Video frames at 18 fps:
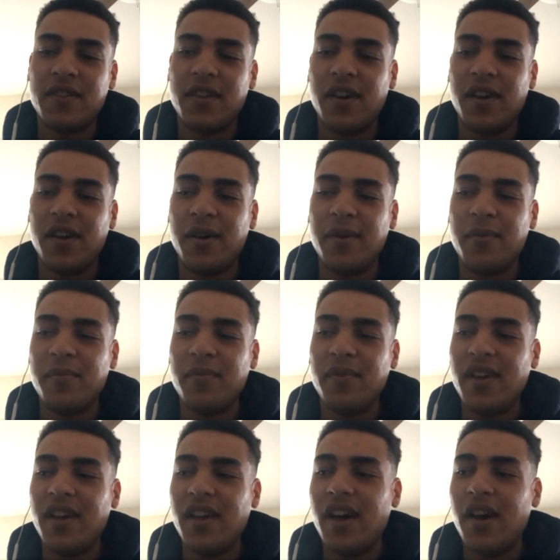Um,
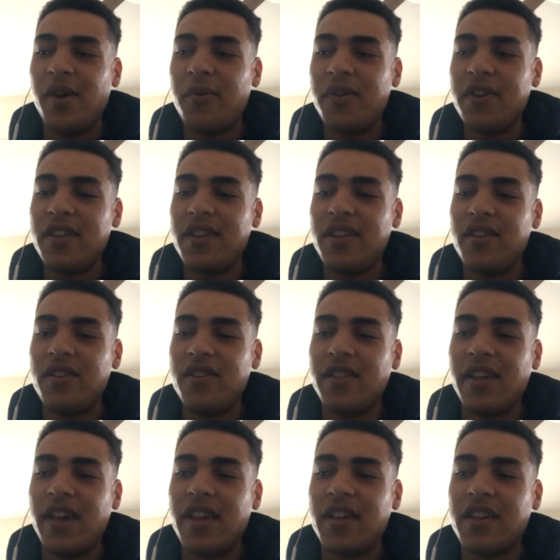I want to hear
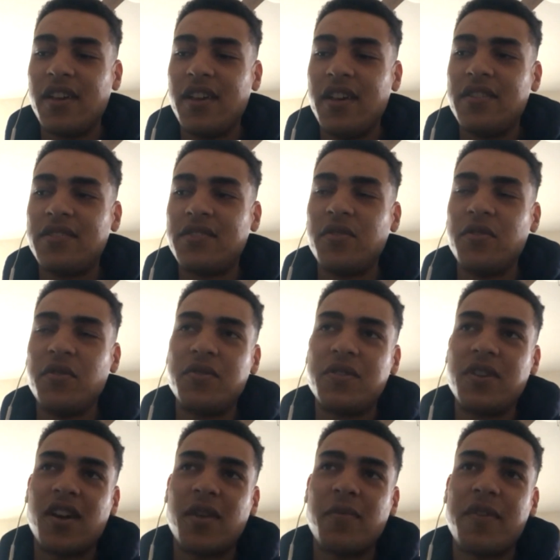like so you're
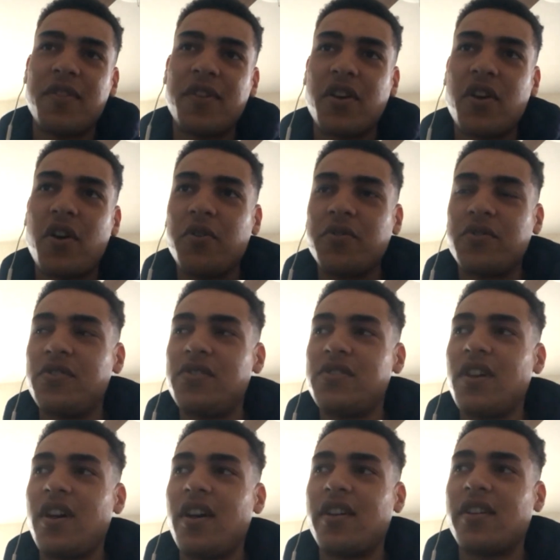talking about the culture
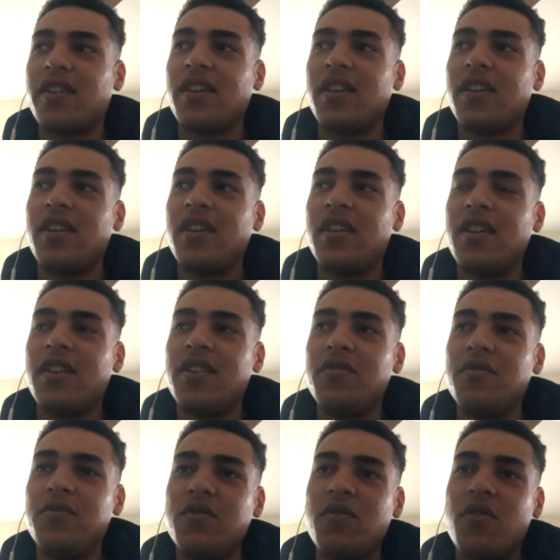shock in, in
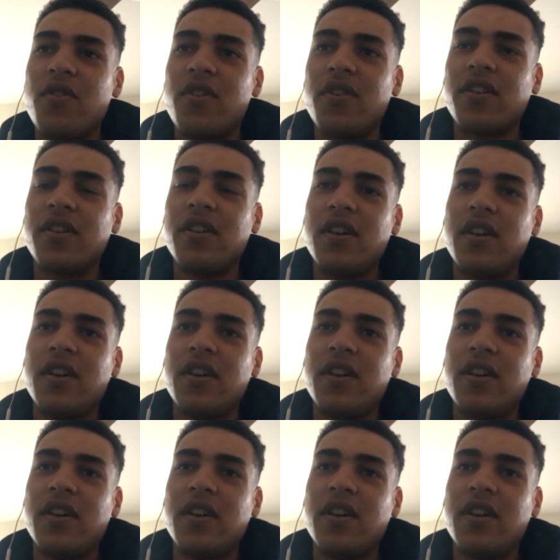New York.